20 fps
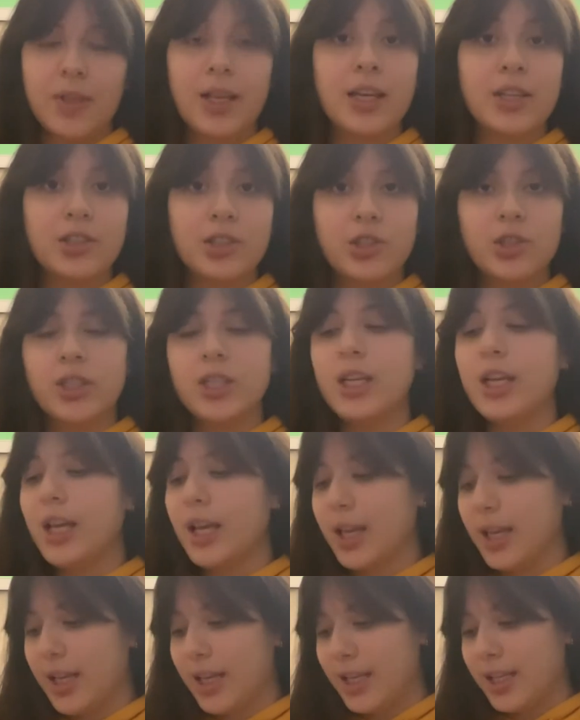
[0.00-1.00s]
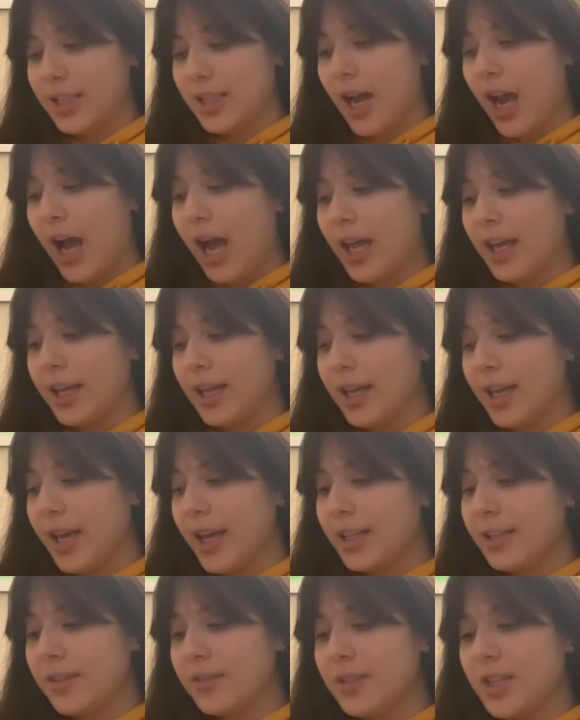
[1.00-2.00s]
country, and I can
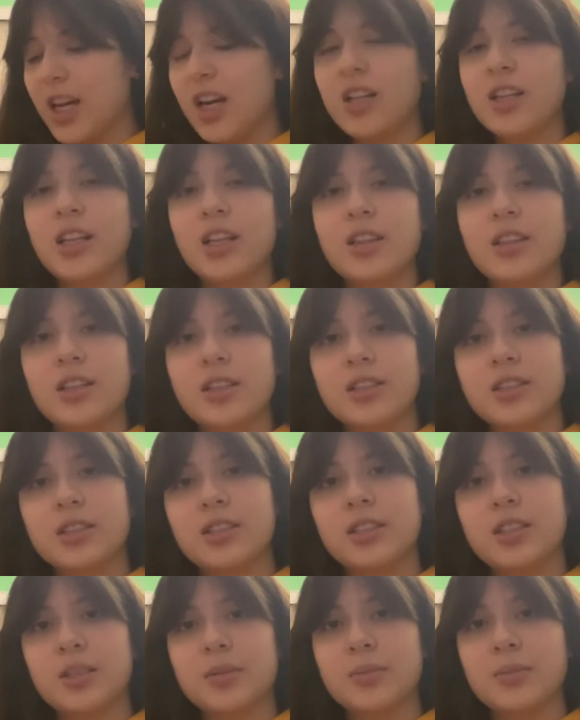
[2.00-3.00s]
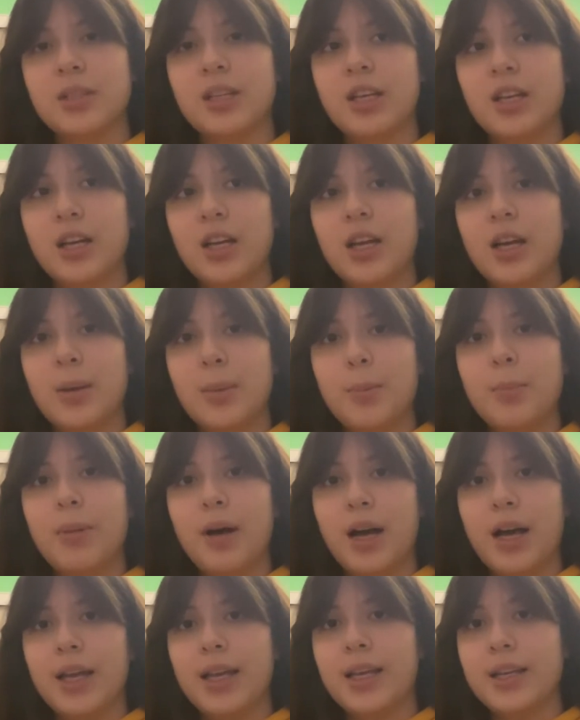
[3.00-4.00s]
kind of tell that there's some
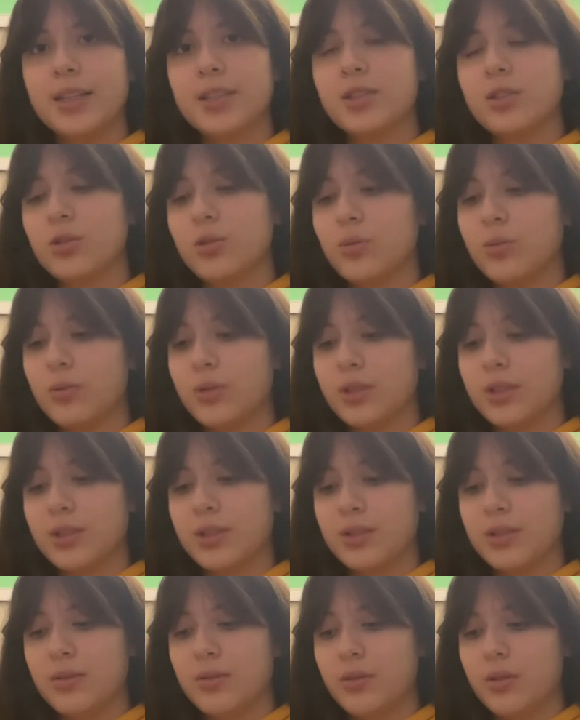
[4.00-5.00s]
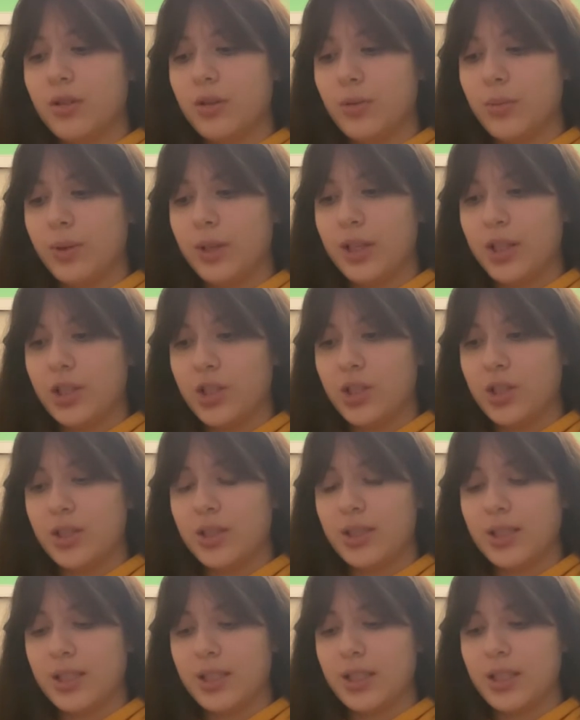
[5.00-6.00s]
bias towards, you know,
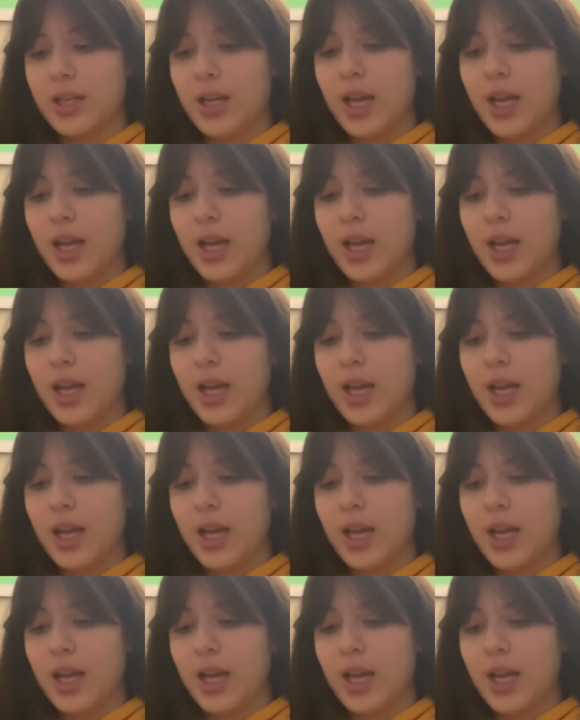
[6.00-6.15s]
religious, and